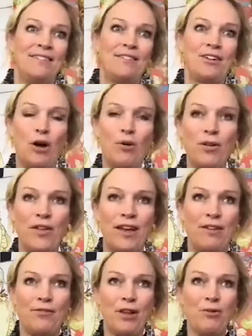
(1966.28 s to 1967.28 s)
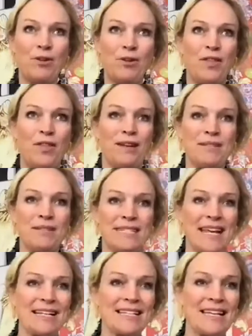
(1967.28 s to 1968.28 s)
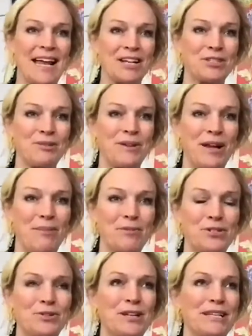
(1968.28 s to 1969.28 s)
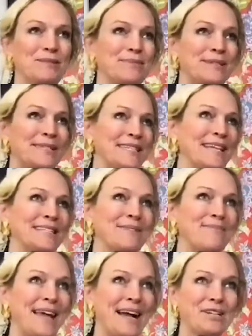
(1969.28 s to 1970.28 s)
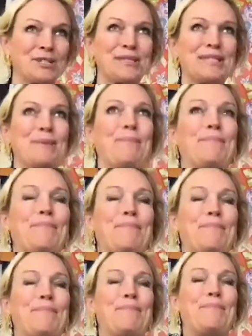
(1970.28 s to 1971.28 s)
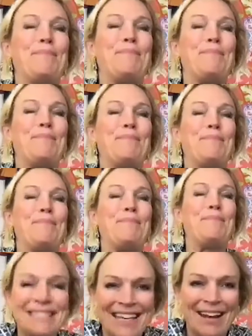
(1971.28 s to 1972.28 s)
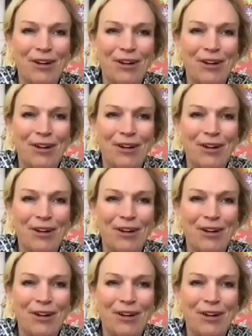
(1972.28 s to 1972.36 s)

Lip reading: Go with it, flow with it. Mistakes can actually be opportunities. Mistakes can be actually the best thing that ever happened to you.